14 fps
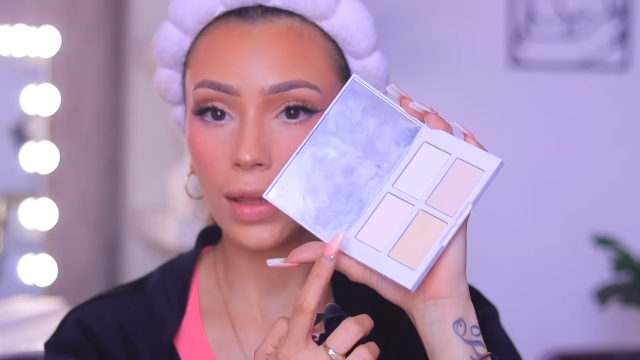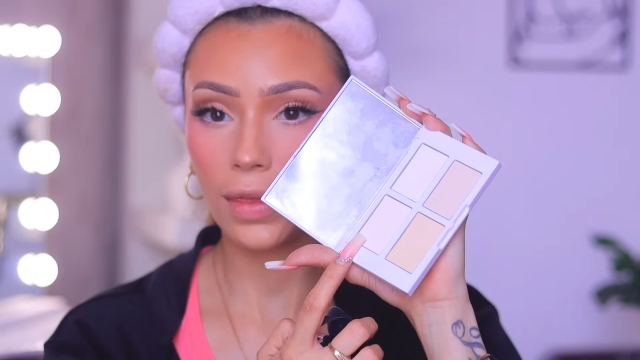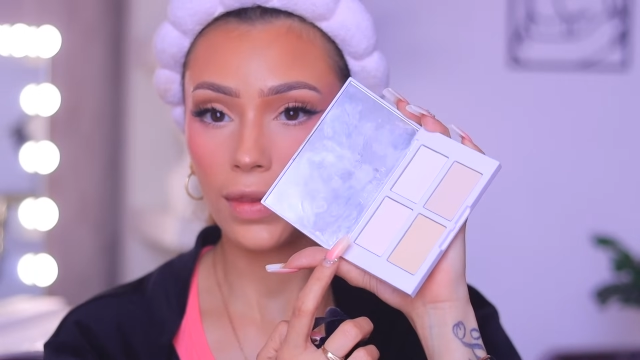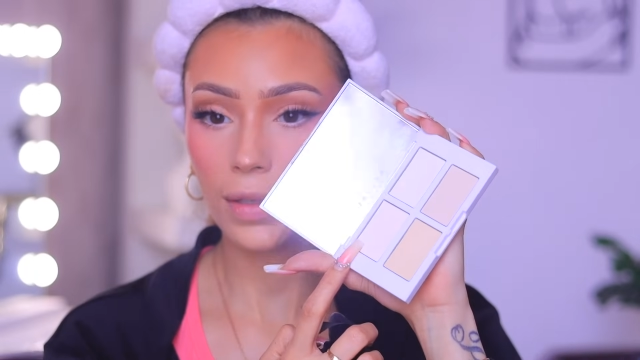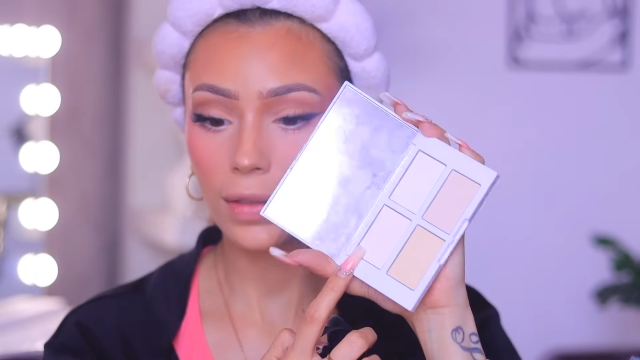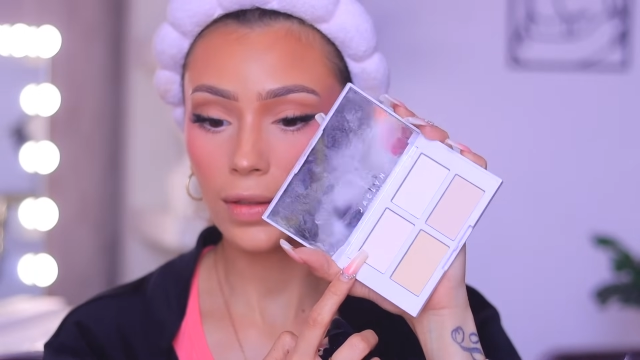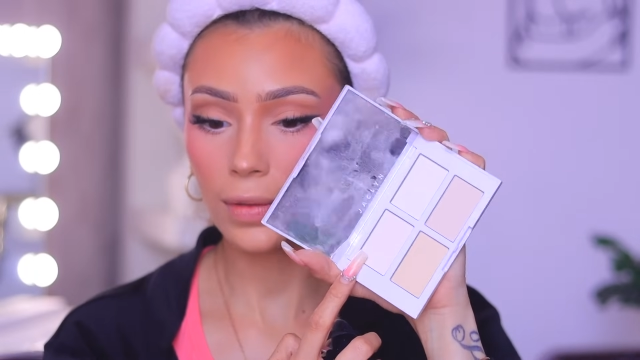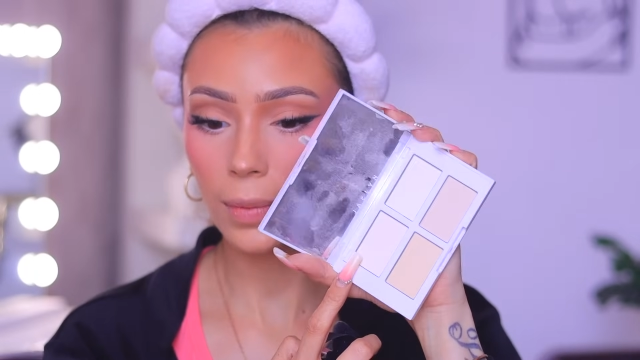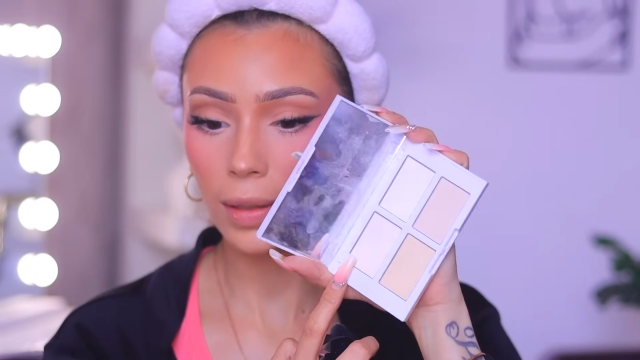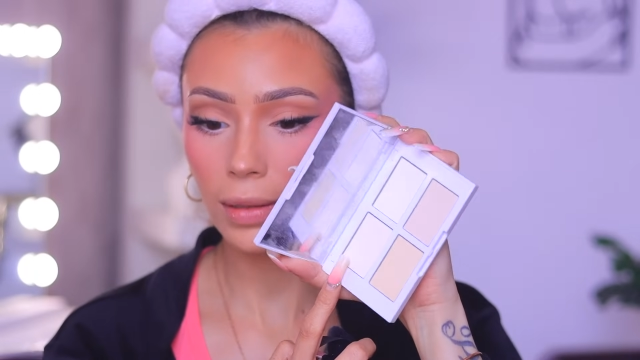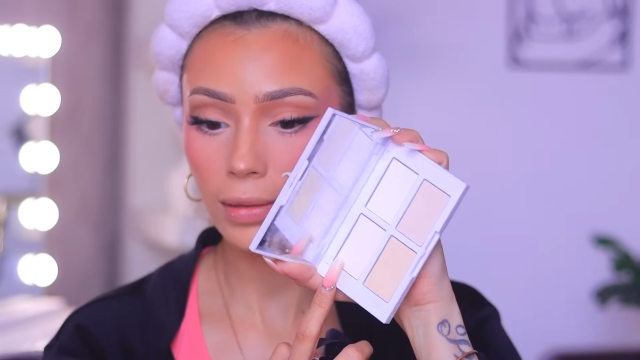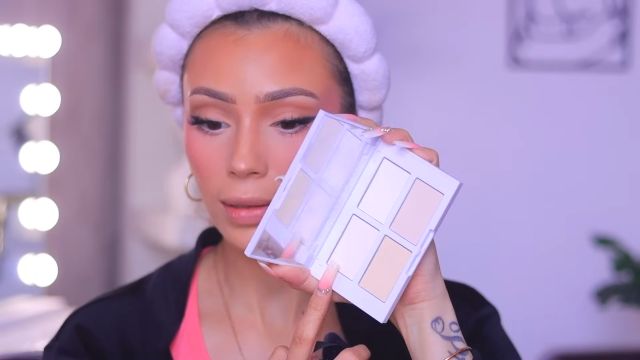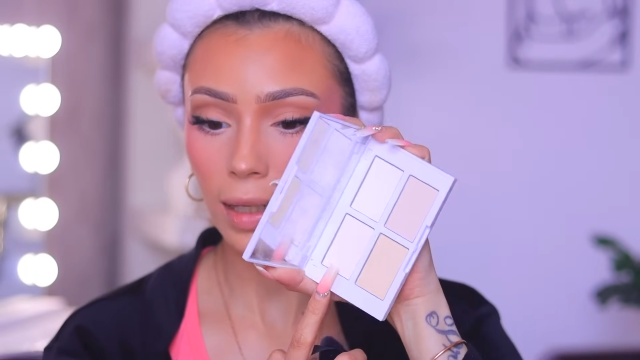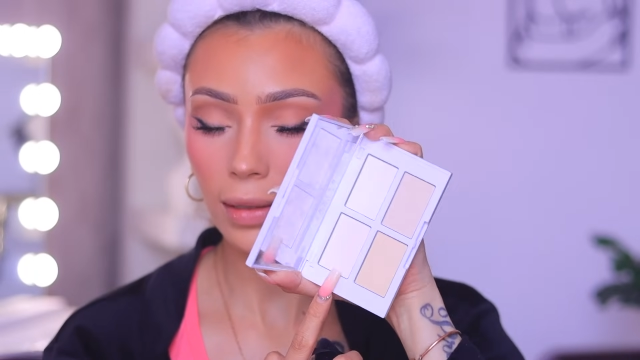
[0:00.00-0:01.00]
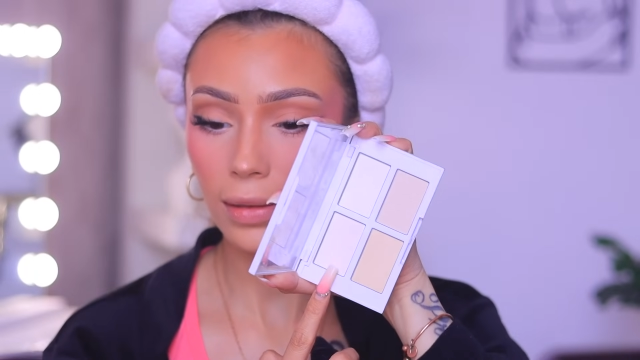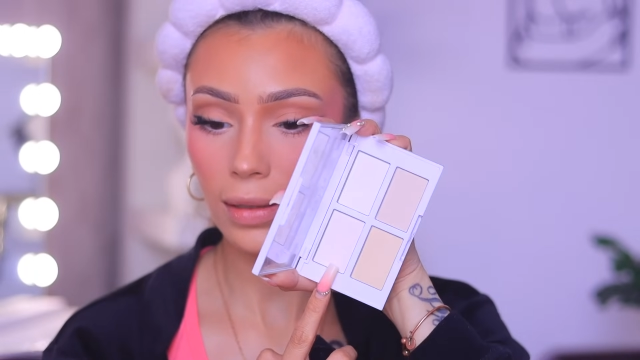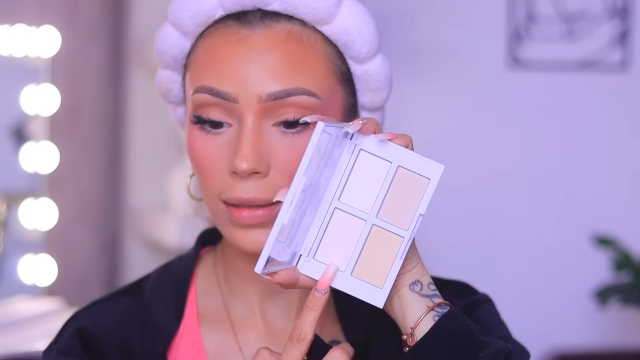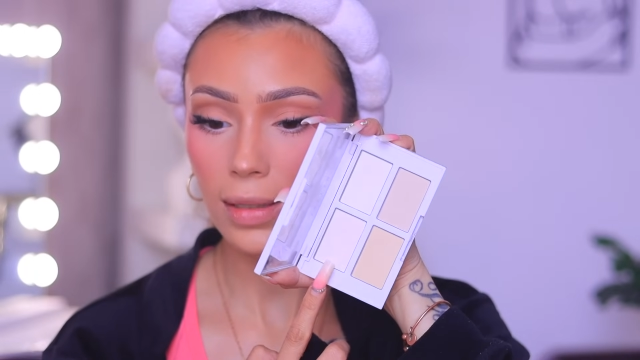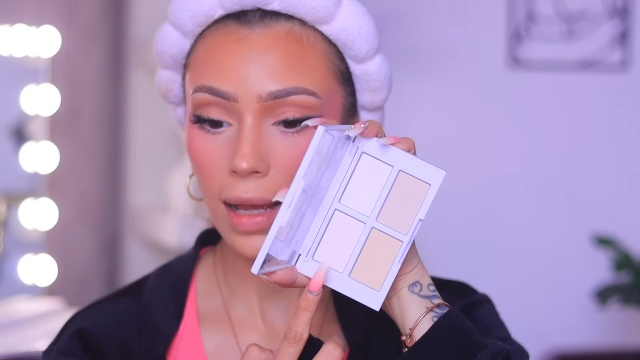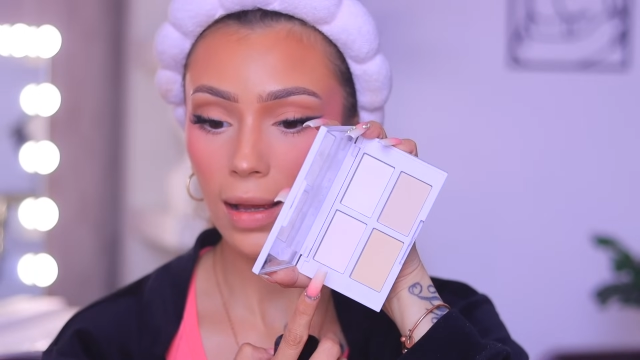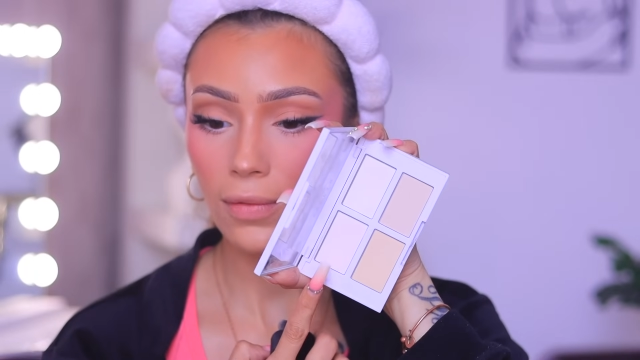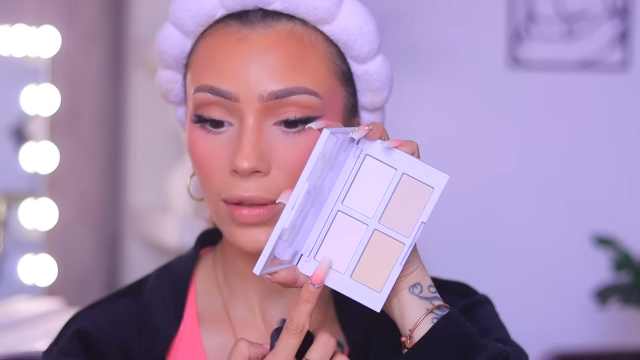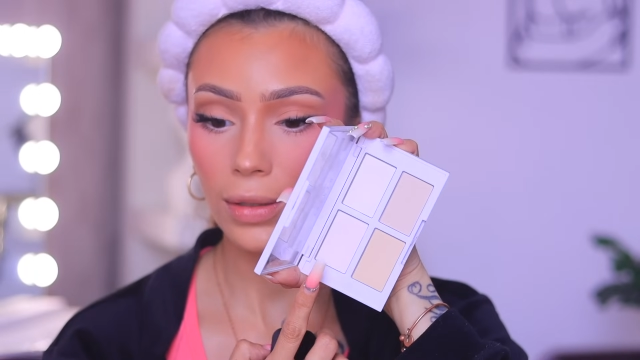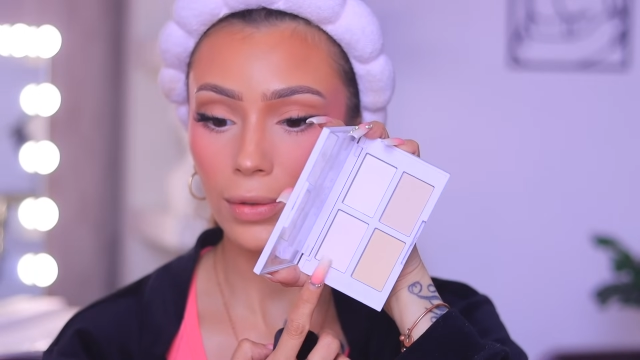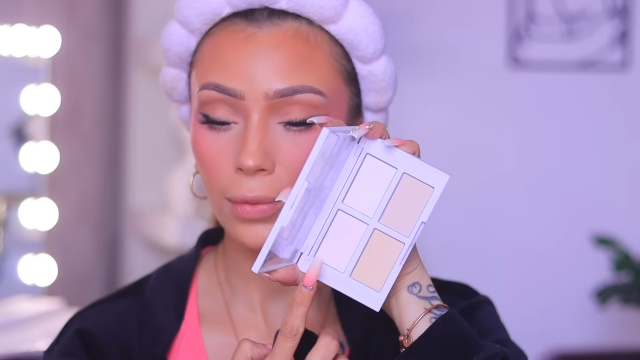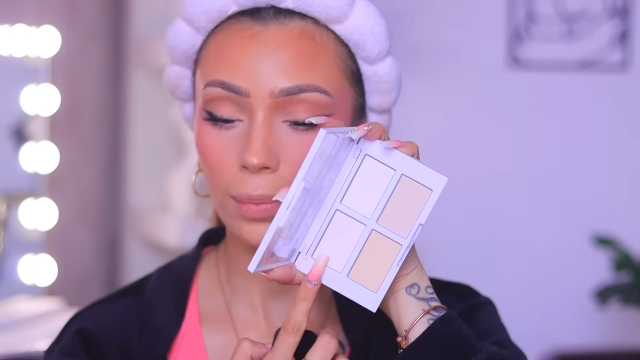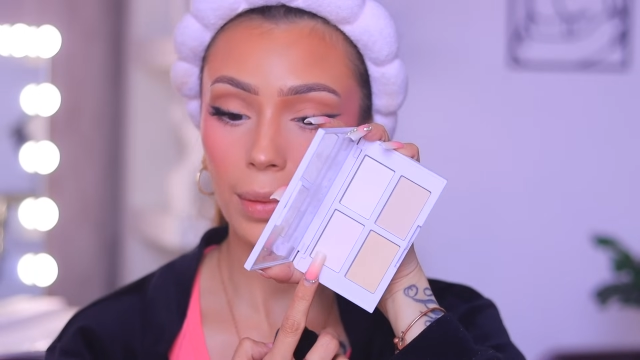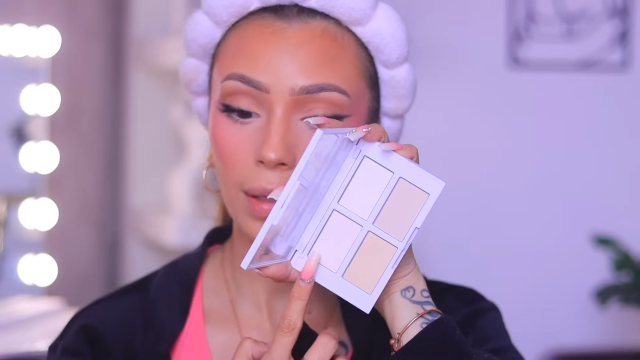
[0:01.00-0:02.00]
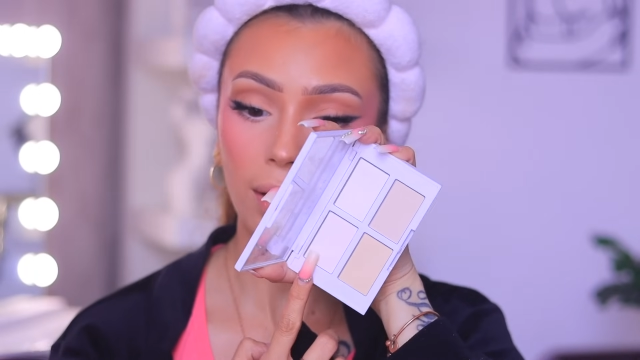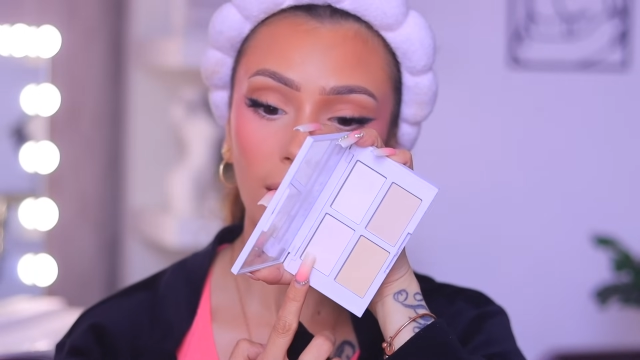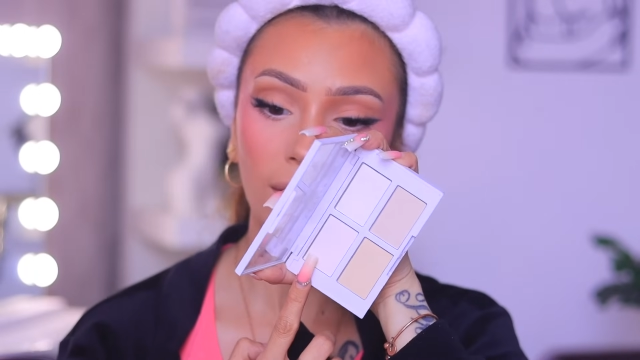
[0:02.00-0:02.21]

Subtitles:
this one that does have a little bit